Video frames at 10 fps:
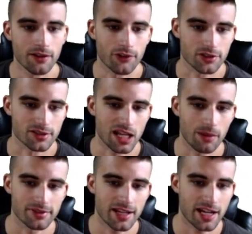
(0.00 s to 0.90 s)
Versus
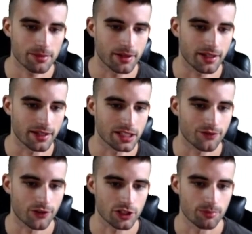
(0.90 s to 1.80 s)
Thomas Hatch making his
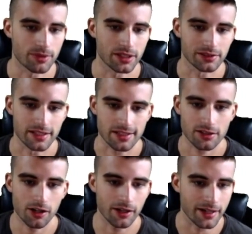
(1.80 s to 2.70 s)
first big league start.